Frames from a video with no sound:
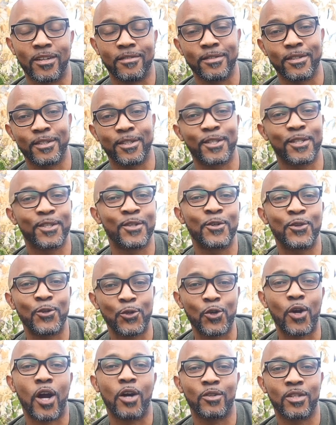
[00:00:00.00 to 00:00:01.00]
harvest
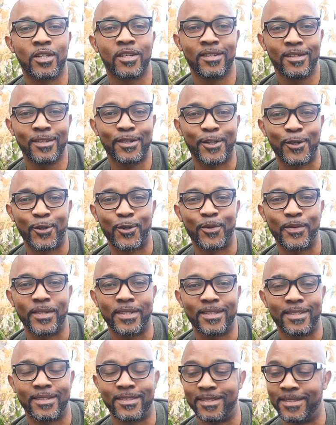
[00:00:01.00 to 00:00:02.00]
throughout the
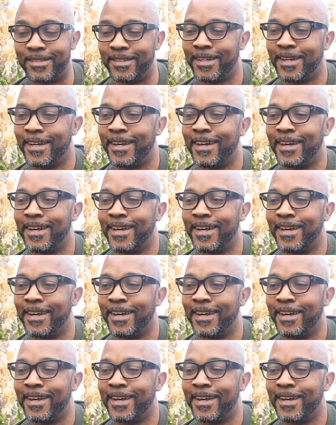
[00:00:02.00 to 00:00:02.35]
growing season.